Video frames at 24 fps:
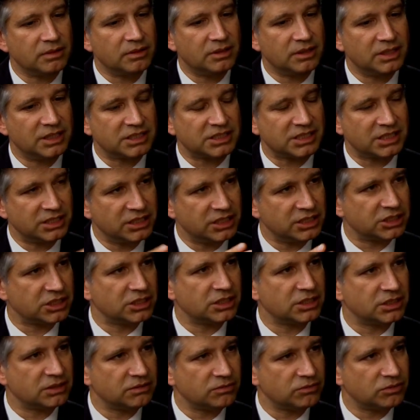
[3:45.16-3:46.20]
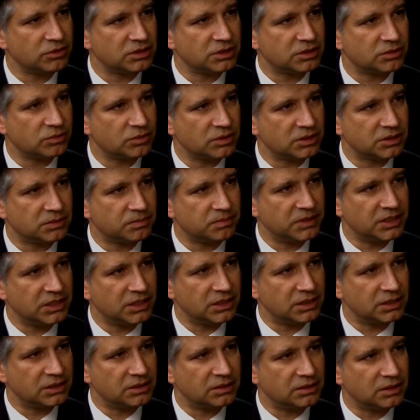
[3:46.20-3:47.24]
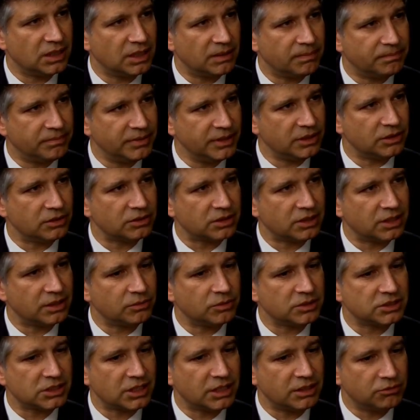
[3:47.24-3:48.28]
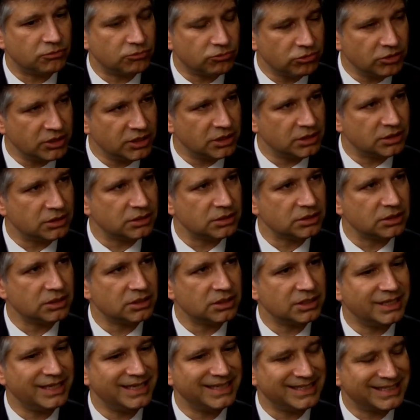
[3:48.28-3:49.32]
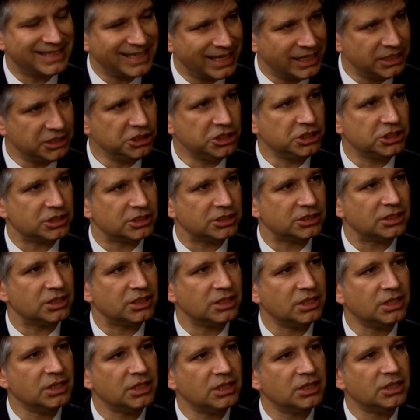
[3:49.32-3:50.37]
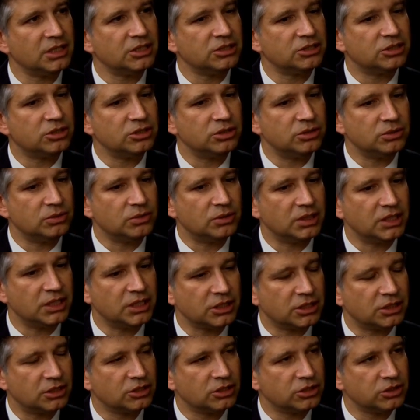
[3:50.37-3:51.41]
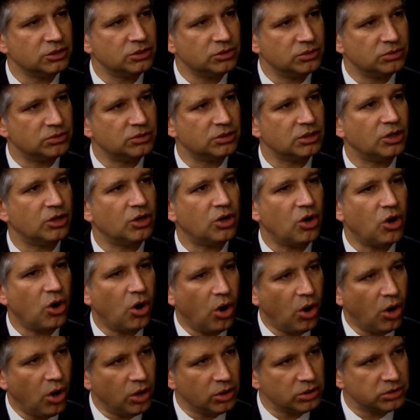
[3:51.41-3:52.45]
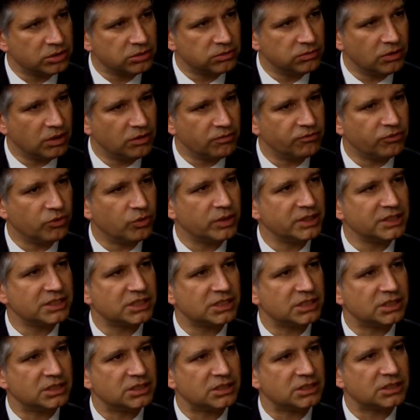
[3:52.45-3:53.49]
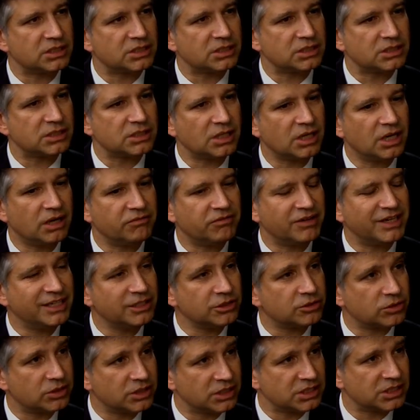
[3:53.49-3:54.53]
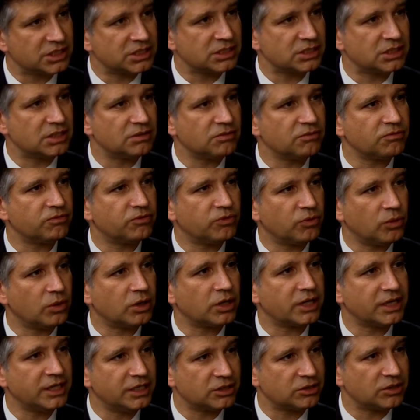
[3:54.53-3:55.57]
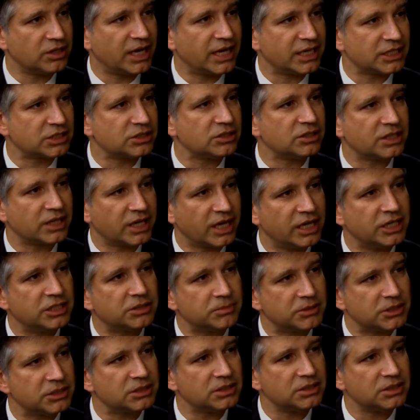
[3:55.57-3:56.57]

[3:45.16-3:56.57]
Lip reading: this initiative was being built. There was a real intention to include all voices of interest for international engagement.